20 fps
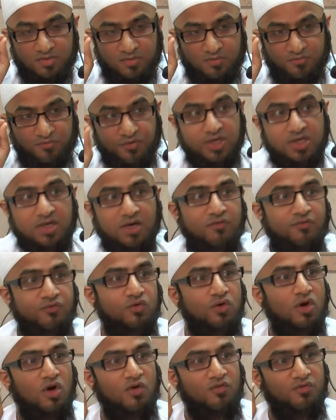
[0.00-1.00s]

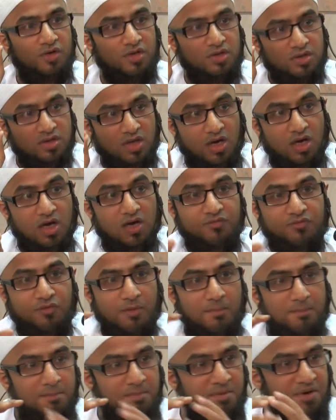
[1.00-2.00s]
fearful of Allah
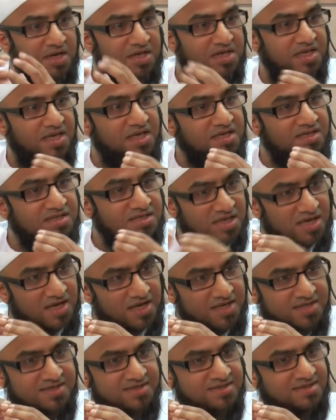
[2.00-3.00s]
from breaking
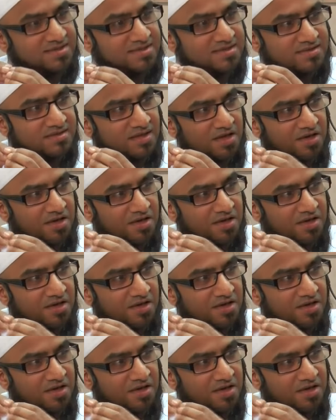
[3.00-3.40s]
ties,